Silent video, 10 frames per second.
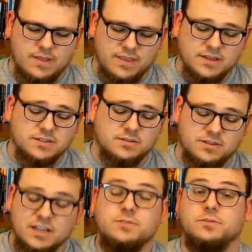And this
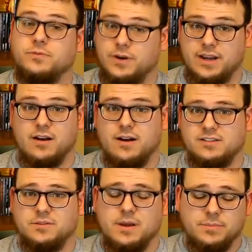was freaking
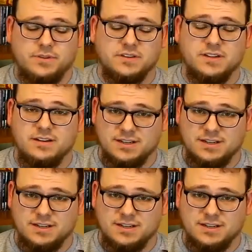awesome. I put this in.